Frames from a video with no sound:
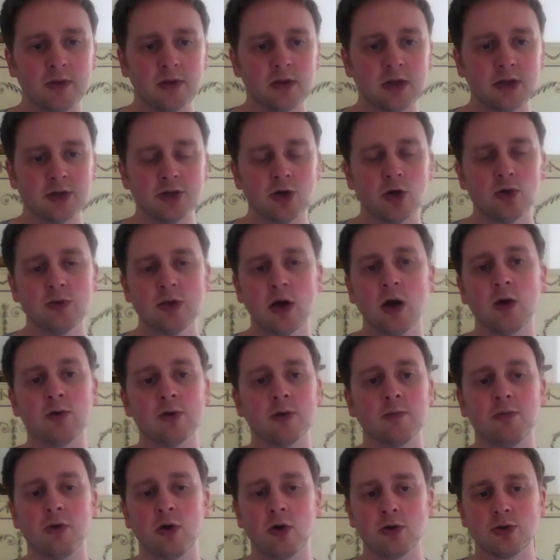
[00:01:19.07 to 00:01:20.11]
There's no
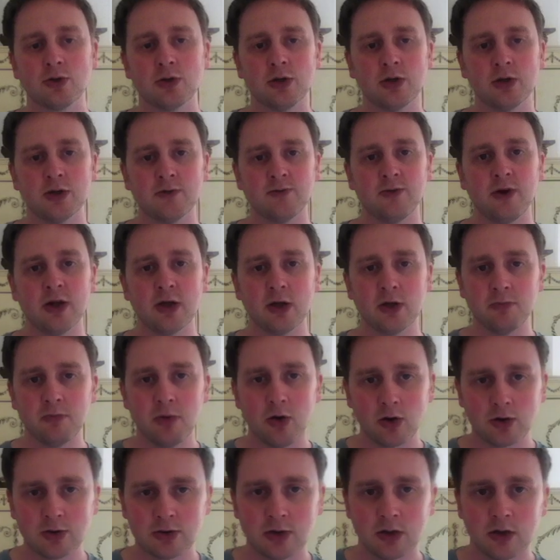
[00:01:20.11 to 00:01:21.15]
doubt that Proksa is a very good
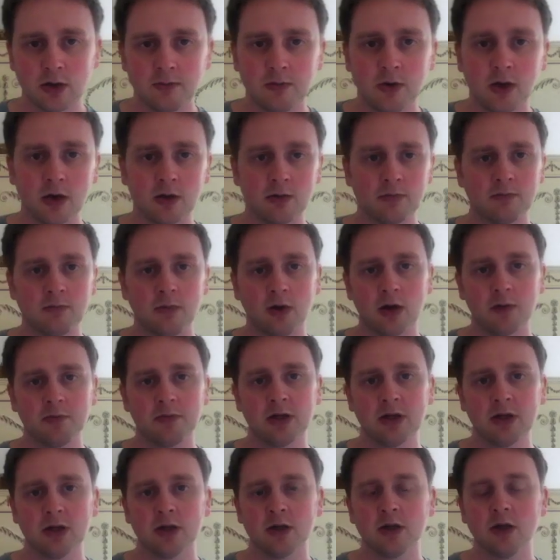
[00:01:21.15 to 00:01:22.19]
boxer, in my
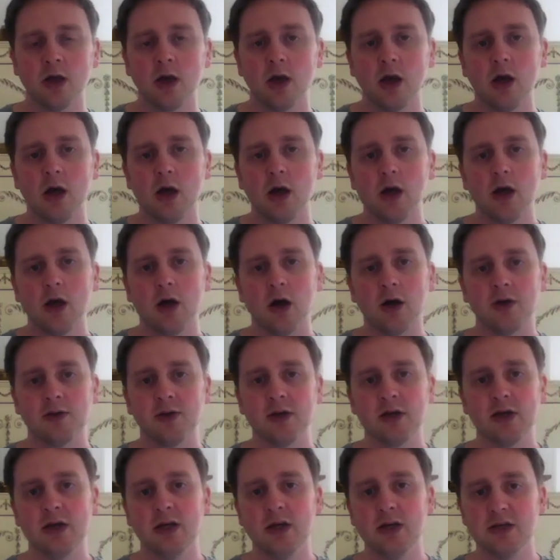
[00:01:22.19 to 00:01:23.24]
opinion. I
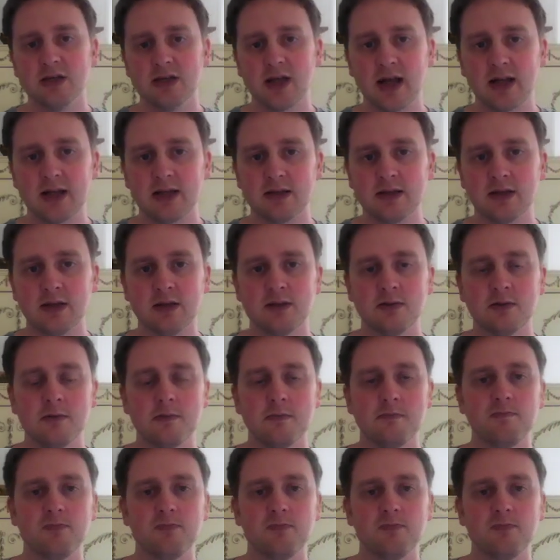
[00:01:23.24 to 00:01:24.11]
think he's talented.